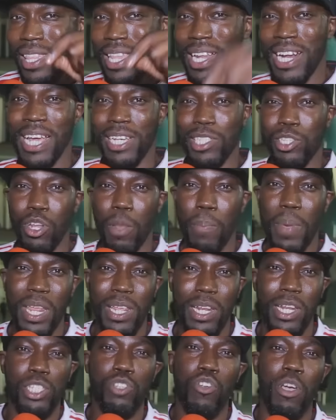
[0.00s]
The link's going to be
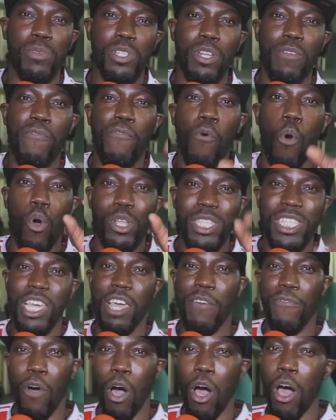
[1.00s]
in the description for
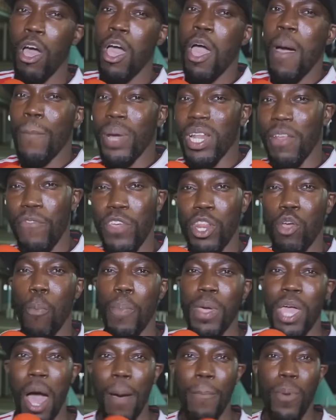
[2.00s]
TFR, but the video will
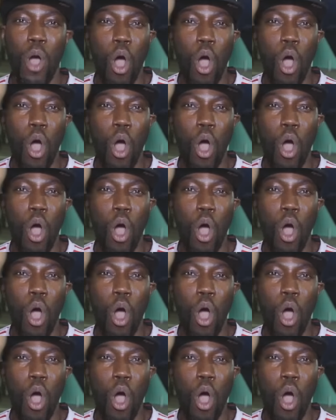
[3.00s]
be up